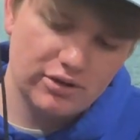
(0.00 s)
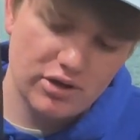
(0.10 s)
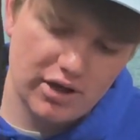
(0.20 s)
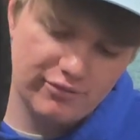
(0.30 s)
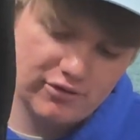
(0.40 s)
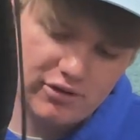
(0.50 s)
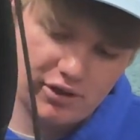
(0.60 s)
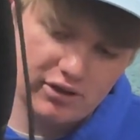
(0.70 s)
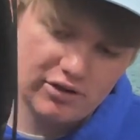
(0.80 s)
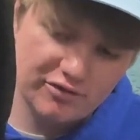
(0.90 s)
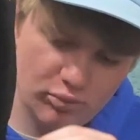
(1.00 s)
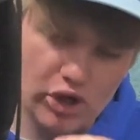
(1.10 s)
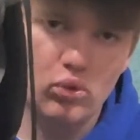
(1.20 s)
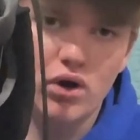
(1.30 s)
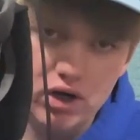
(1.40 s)
you have to put
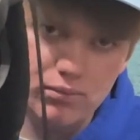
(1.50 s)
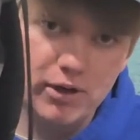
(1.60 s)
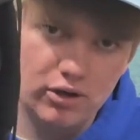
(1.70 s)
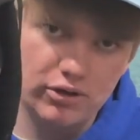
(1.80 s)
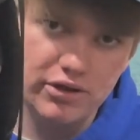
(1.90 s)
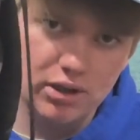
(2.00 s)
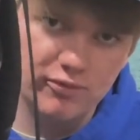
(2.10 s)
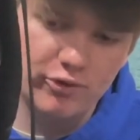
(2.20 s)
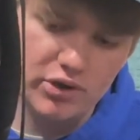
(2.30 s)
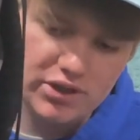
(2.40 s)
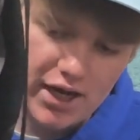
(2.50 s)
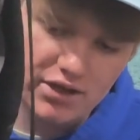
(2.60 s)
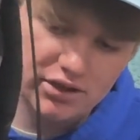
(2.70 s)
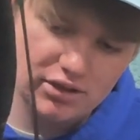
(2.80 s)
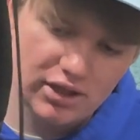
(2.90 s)
your water bottle in there before you
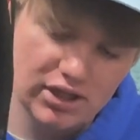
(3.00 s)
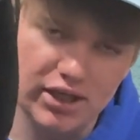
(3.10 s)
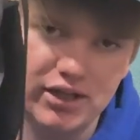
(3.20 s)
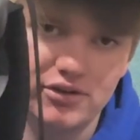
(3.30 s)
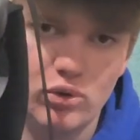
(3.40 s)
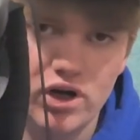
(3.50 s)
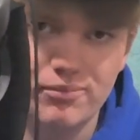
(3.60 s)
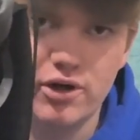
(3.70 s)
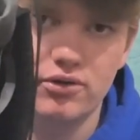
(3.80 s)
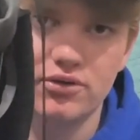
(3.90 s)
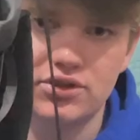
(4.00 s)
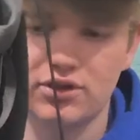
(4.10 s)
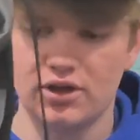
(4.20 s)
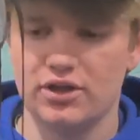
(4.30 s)
tighten it, and the water bottles